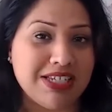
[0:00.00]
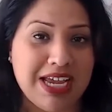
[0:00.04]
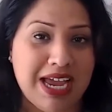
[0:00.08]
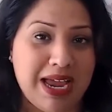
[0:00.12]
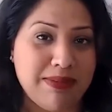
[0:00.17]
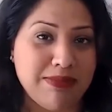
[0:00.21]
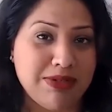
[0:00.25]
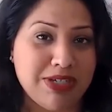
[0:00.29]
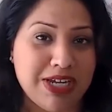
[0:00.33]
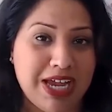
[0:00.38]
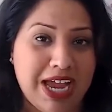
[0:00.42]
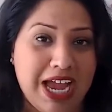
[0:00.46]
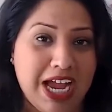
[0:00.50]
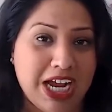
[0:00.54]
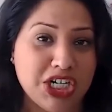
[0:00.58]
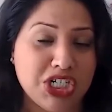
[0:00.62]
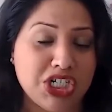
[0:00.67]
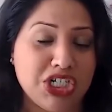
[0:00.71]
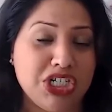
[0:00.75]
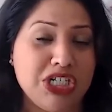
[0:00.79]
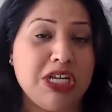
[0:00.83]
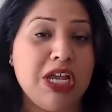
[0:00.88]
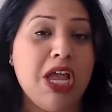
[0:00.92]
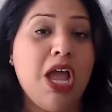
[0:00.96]
time to
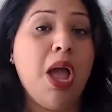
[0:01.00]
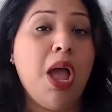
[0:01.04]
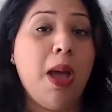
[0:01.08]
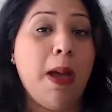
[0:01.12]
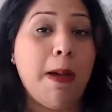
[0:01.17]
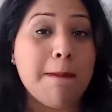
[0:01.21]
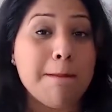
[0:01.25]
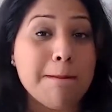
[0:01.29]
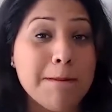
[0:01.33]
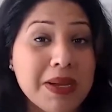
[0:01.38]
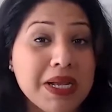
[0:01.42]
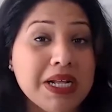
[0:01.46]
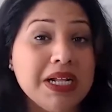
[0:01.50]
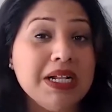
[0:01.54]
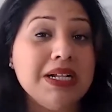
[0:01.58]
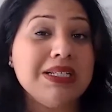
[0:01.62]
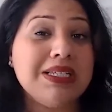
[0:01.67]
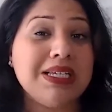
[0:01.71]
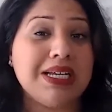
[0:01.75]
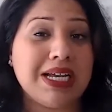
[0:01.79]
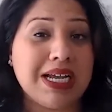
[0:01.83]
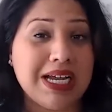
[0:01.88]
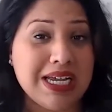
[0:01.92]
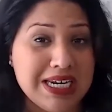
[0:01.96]
actually build
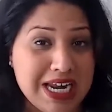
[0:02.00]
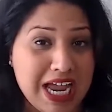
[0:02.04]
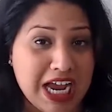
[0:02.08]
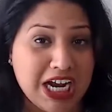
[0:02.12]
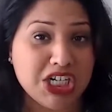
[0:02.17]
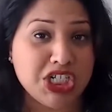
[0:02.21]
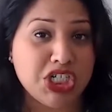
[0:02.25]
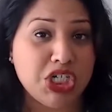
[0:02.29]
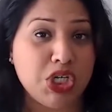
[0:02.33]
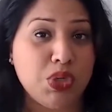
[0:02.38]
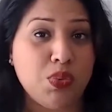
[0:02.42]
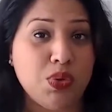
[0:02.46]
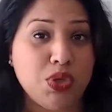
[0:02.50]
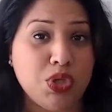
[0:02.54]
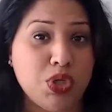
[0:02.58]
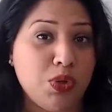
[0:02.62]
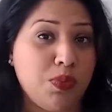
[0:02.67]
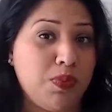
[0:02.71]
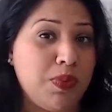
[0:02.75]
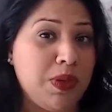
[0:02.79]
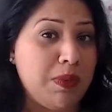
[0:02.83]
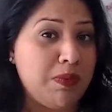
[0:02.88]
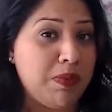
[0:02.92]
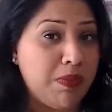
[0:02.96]
a connection with your
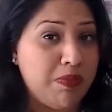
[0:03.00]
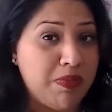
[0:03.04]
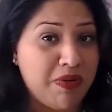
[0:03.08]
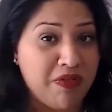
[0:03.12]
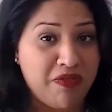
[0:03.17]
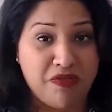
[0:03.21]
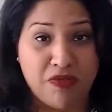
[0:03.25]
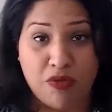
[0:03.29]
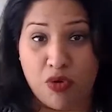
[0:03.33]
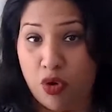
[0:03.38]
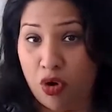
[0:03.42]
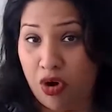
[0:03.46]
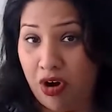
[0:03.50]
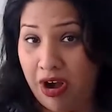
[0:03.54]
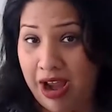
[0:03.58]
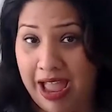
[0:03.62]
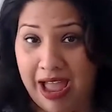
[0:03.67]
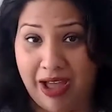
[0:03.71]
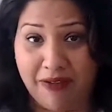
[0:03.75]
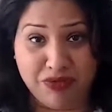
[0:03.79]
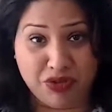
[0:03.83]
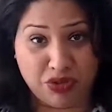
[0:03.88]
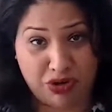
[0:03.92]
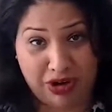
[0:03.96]
people before,
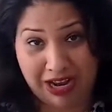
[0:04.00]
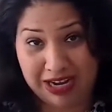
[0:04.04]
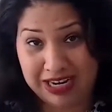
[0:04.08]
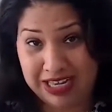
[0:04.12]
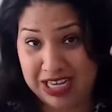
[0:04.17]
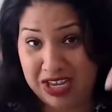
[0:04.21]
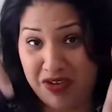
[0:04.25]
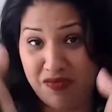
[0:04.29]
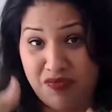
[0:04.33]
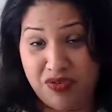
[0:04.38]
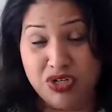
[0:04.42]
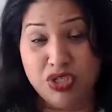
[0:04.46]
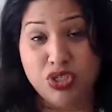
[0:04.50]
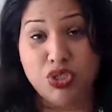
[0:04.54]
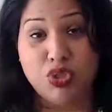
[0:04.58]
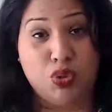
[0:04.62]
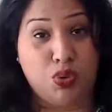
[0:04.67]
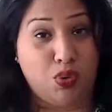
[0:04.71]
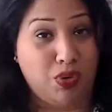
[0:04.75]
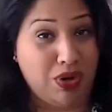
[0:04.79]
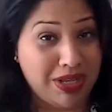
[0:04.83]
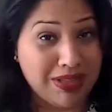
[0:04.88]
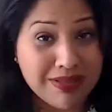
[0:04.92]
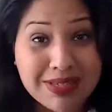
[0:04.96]
after, and even
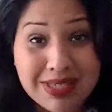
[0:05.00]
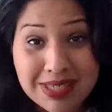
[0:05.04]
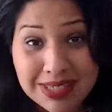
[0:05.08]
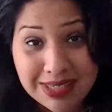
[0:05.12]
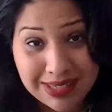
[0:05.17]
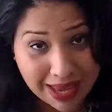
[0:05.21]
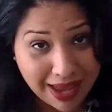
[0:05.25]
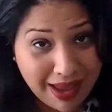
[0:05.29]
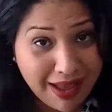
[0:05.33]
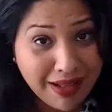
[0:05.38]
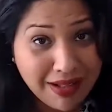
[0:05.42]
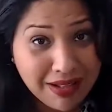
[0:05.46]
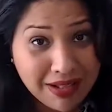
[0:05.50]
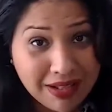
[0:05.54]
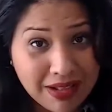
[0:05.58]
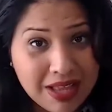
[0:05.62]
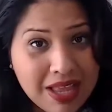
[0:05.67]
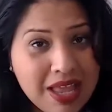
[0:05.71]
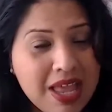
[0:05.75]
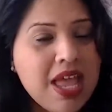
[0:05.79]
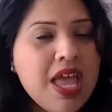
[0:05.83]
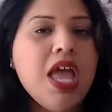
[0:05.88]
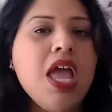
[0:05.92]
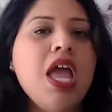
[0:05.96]
during the sale,
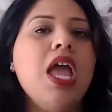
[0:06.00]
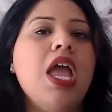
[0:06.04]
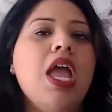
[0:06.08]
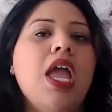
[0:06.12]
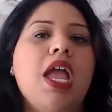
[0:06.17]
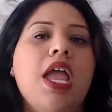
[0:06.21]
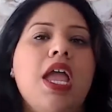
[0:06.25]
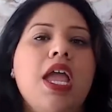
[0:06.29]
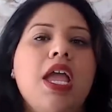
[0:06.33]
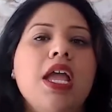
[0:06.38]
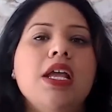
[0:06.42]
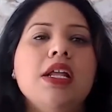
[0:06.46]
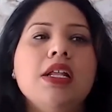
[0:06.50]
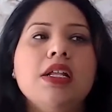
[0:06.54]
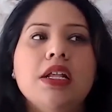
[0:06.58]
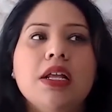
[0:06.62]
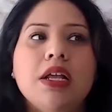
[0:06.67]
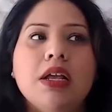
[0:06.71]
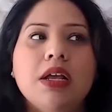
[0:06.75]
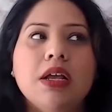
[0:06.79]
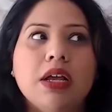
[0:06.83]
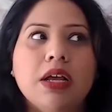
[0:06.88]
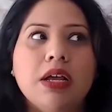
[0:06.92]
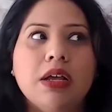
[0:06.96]
it
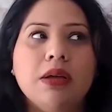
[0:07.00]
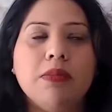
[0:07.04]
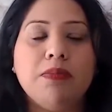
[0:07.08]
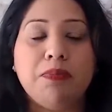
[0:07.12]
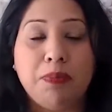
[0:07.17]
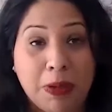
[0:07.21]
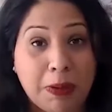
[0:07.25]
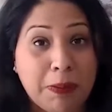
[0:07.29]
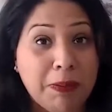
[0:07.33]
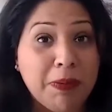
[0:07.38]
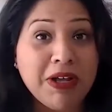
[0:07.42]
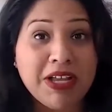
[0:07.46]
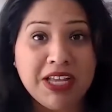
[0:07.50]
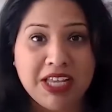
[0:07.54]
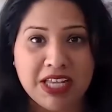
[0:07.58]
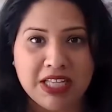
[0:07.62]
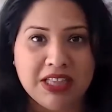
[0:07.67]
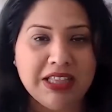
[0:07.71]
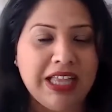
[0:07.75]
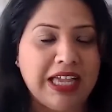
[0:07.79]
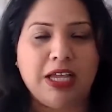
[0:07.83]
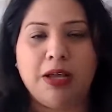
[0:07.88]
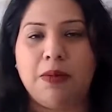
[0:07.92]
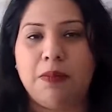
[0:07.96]
people,
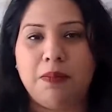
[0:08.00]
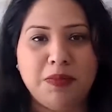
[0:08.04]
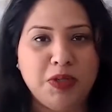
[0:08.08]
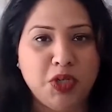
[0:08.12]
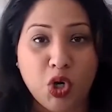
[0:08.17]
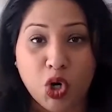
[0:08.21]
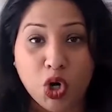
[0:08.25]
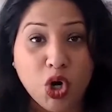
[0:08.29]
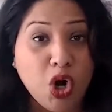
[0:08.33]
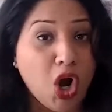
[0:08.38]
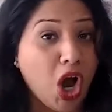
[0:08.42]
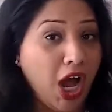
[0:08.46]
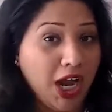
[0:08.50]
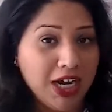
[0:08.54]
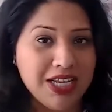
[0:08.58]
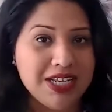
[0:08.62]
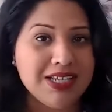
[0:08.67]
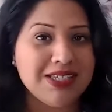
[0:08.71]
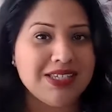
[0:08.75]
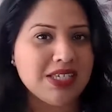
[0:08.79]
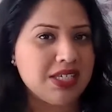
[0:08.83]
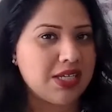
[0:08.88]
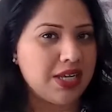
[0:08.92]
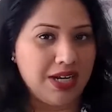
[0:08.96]
like, your
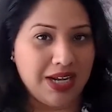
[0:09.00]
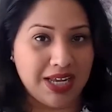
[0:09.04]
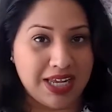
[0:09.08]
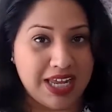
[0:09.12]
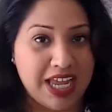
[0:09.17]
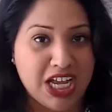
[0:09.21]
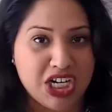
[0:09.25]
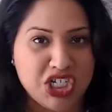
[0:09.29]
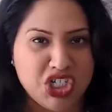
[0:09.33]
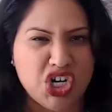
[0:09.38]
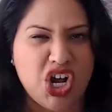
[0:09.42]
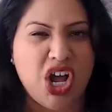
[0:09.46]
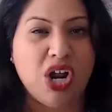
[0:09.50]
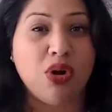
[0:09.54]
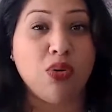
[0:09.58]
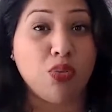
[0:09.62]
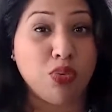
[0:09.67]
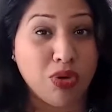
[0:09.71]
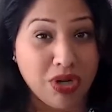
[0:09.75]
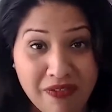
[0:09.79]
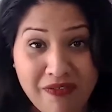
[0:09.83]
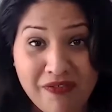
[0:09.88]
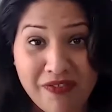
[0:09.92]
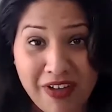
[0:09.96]
audience is going to catch on
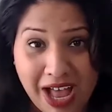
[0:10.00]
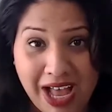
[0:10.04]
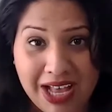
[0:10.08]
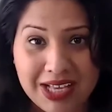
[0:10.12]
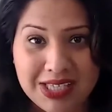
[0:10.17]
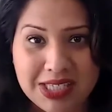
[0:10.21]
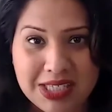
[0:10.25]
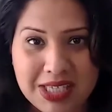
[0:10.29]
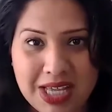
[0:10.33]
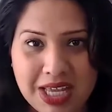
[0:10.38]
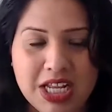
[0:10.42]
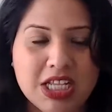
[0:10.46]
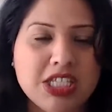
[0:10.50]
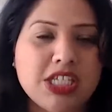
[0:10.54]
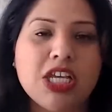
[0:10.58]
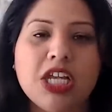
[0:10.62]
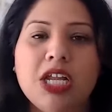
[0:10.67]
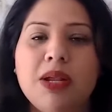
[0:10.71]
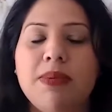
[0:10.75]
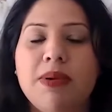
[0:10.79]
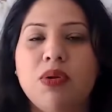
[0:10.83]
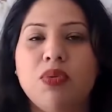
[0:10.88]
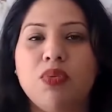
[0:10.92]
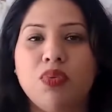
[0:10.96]
real fast, and it's going to
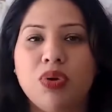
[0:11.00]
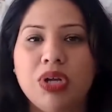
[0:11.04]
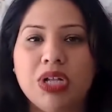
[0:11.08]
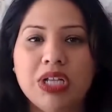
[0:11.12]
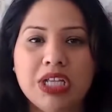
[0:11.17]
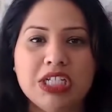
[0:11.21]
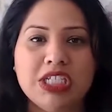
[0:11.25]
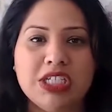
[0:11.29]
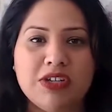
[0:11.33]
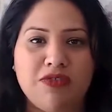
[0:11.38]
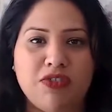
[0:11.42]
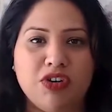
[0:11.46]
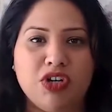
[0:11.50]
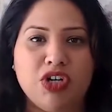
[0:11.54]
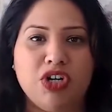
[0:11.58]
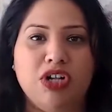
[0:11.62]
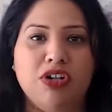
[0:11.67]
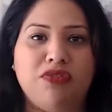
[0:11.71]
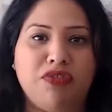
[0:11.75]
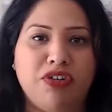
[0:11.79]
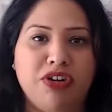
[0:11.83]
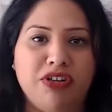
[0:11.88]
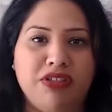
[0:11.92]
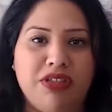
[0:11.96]
be really
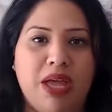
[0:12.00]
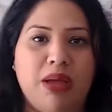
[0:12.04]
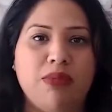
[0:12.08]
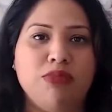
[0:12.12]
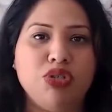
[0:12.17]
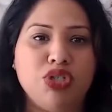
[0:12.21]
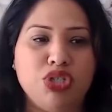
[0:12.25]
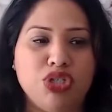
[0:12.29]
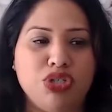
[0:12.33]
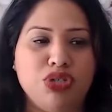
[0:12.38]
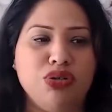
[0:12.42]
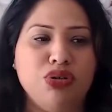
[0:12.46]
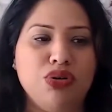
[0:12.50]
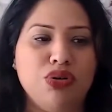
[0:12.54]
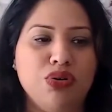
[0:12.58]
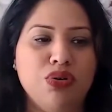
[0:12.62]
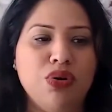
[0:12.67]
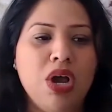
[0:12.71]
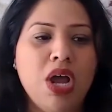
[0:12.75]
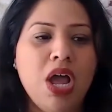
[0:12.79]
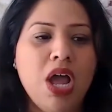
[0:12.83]
difficult for them to,